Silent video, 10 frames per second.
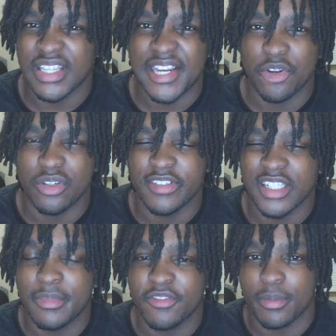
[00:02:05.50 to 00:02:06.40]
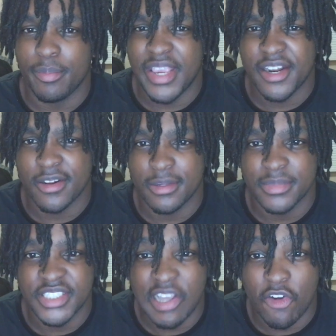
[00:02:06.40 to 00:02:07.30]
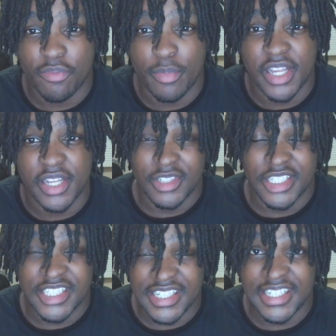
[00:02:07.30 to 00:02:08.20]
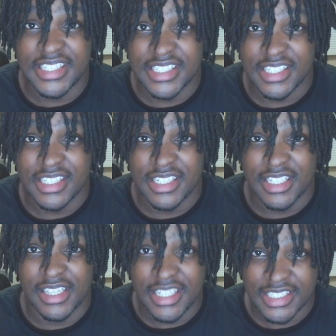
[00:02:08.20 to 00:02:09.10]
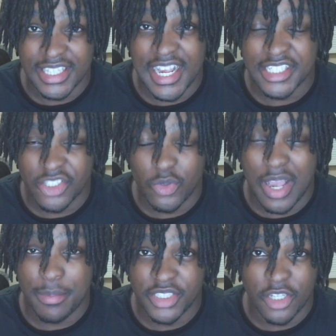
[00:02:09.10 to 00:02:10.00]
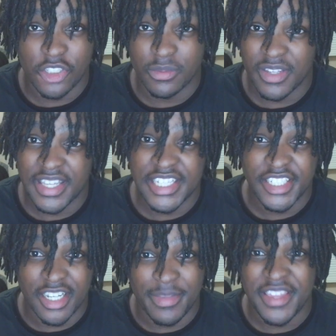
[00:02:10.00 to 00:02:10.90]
like no development for Peter himself. But geez, these last 2 episodes, bro, they shut me